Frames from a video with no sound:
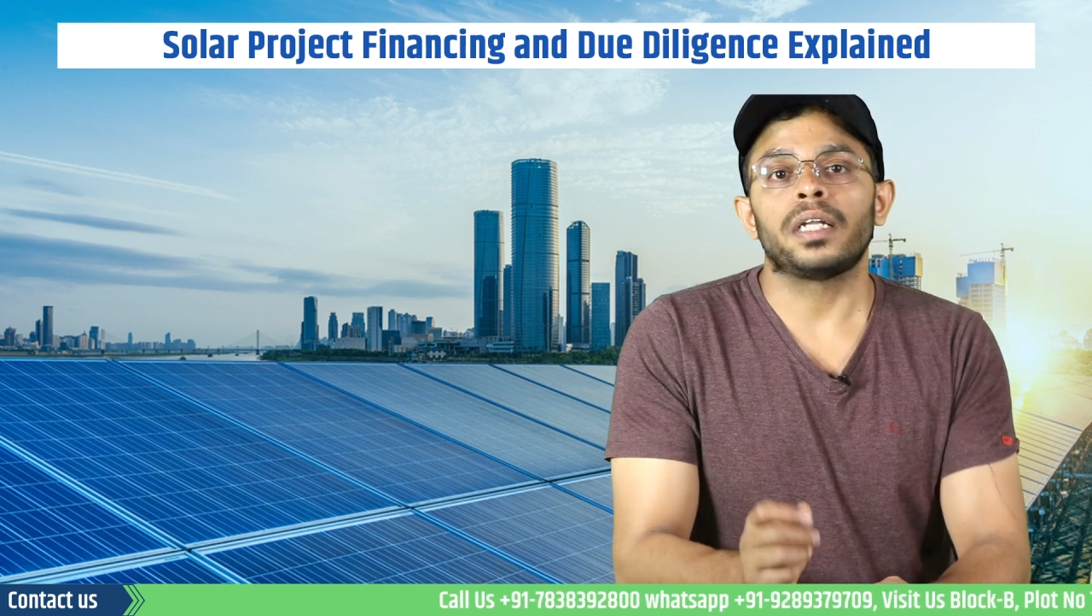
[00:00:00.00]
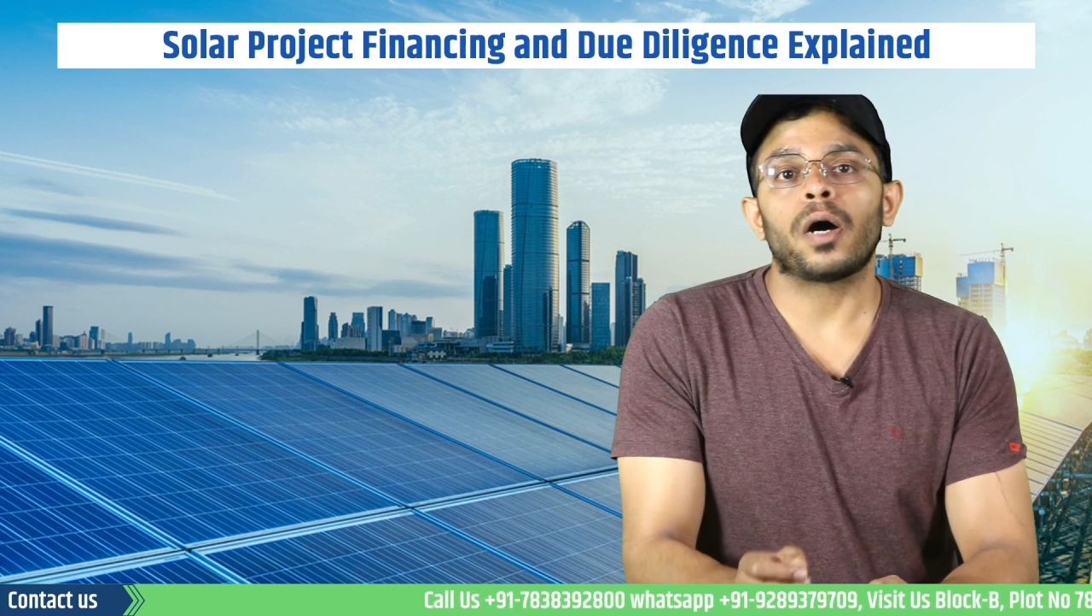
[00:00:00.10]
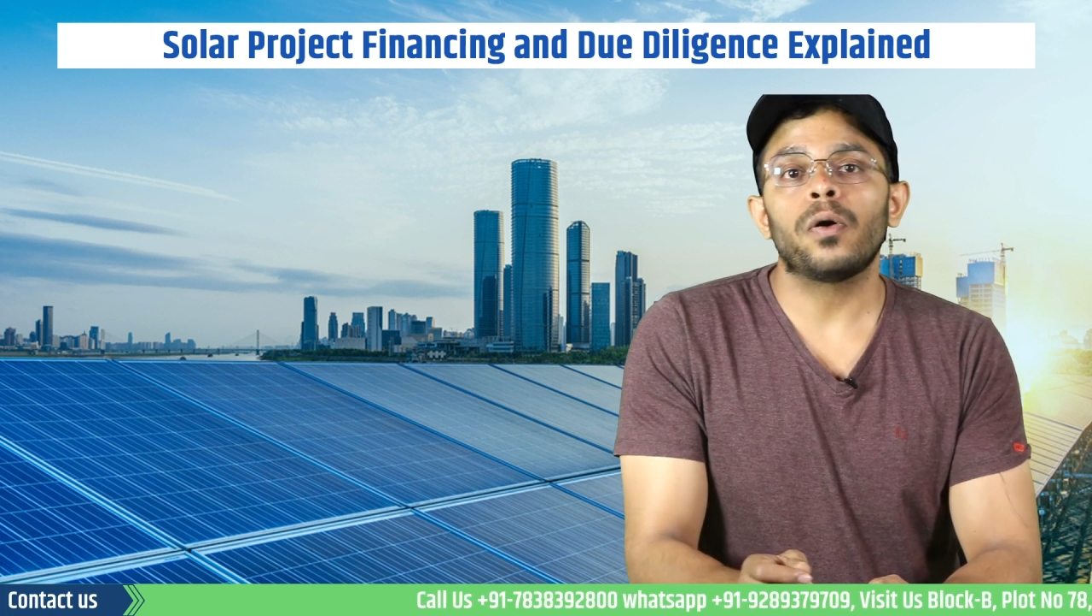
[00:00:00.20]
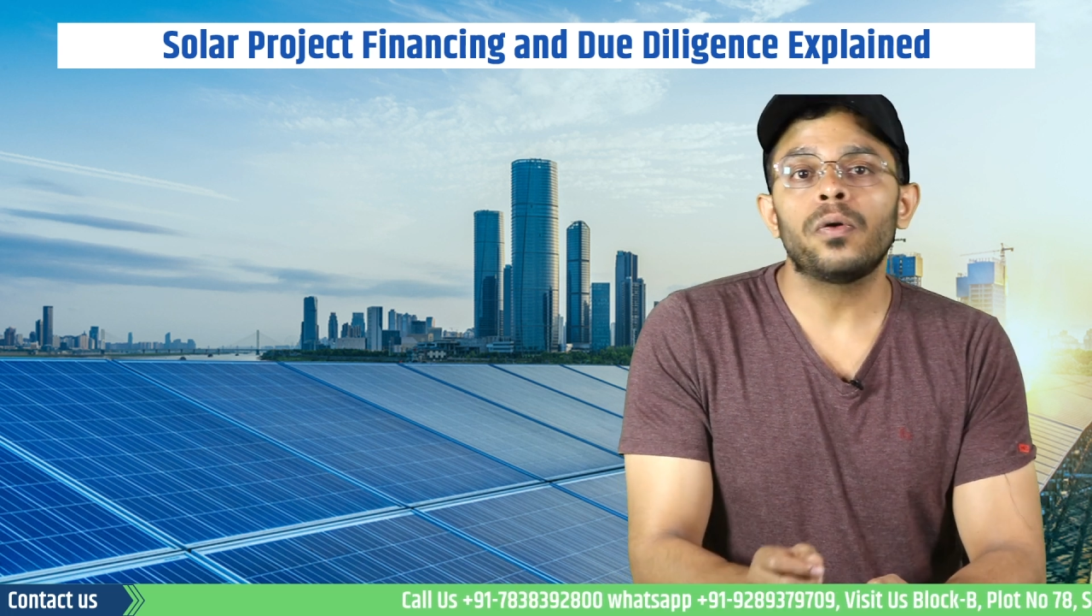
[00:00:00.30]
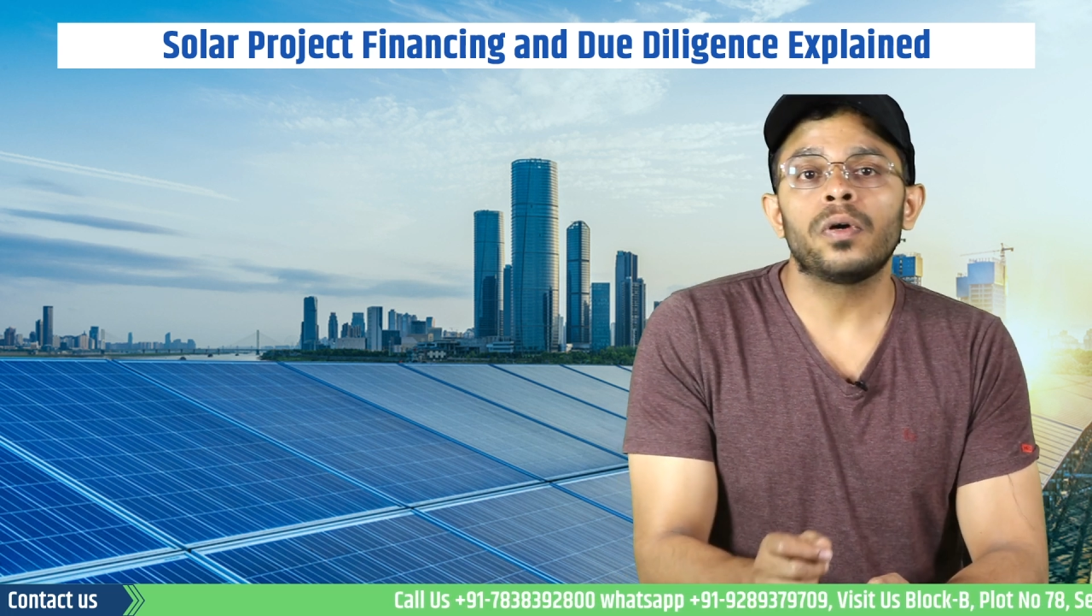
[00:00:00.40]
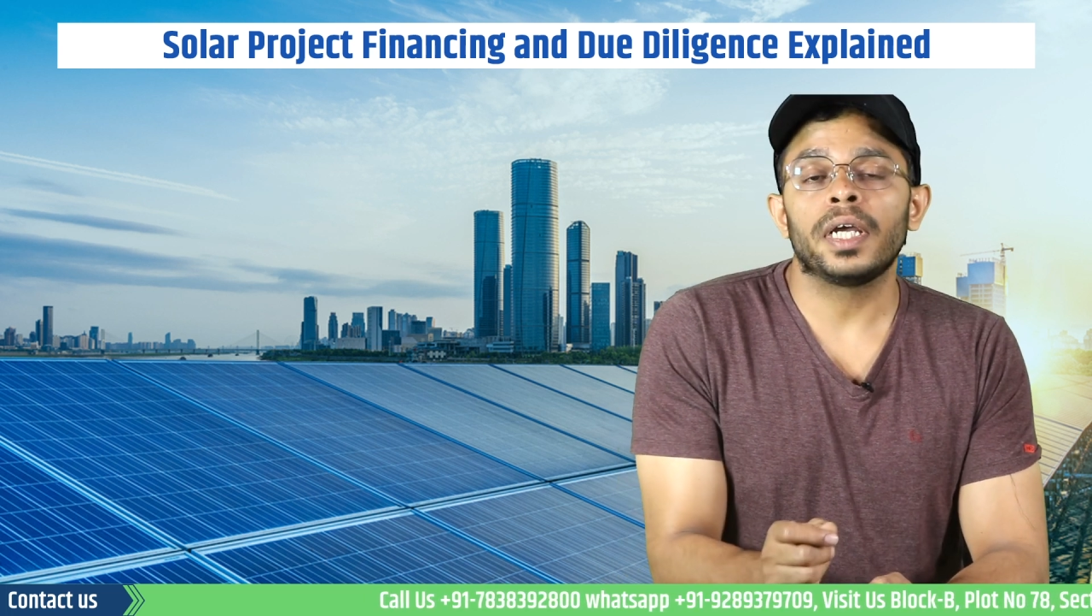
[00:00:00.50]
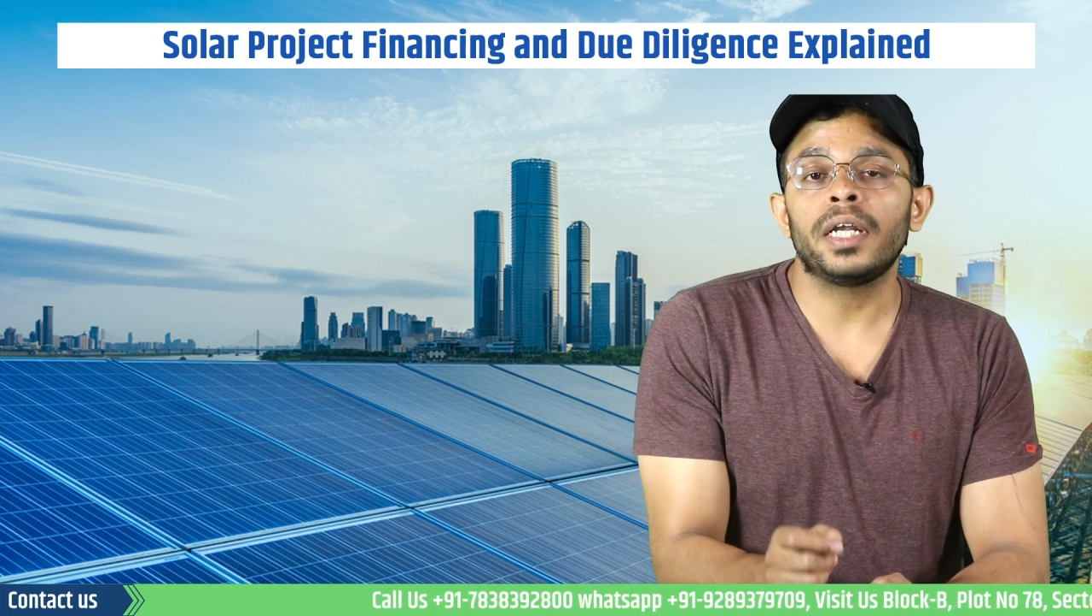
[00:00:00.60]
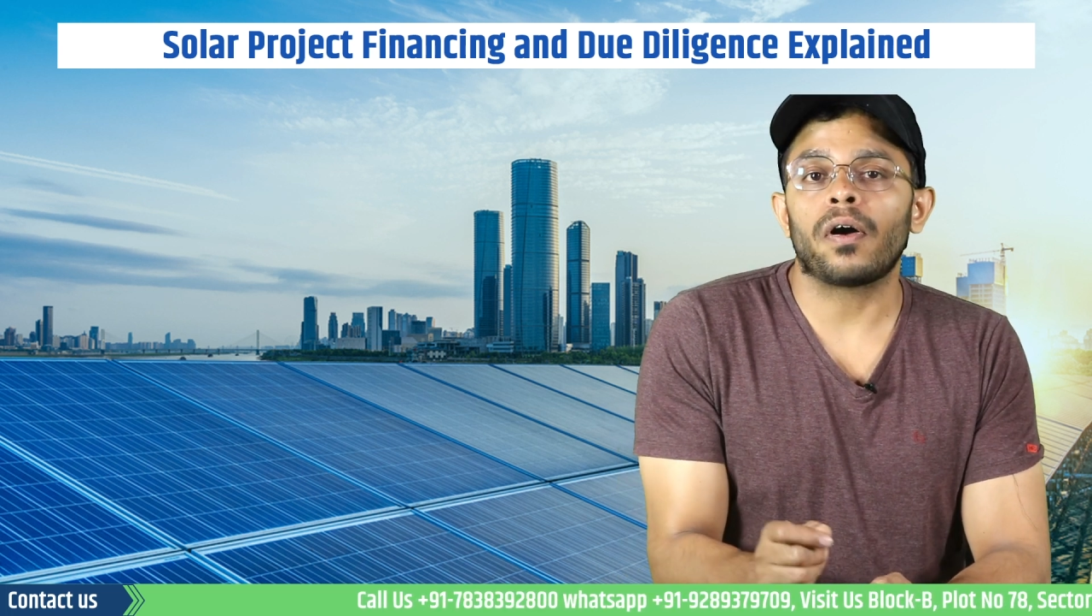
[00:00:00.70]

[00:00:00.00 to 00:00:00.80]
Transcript: Now, in